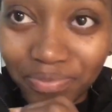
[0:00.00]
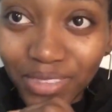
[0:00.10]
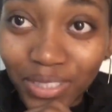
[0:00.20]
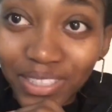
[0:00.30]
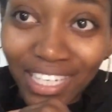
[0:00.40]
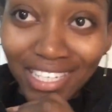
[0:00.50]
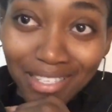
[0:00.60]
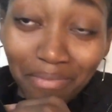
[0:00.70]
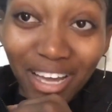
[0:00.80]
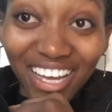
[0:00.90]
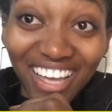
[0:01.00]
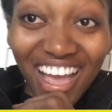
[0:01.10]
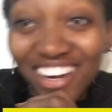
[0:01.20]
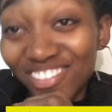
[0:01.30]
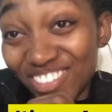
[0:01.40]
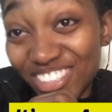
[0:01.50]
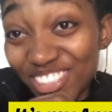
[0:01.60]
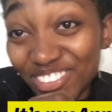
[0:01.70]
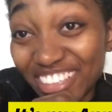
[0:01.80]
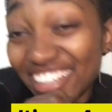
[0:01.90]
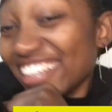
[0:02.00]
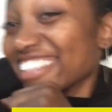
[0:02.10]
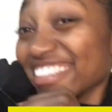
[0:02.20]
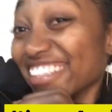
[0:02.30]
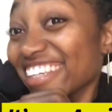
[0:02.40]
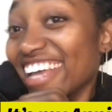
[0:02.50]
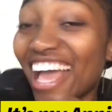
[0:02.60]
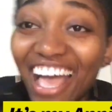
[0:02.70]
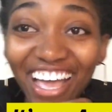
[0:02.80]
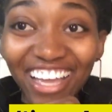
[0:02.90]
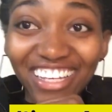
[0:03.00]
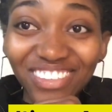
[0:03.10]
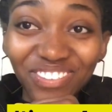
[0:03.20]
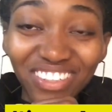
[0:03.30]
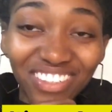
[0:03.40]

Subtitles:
So today's my anniversary and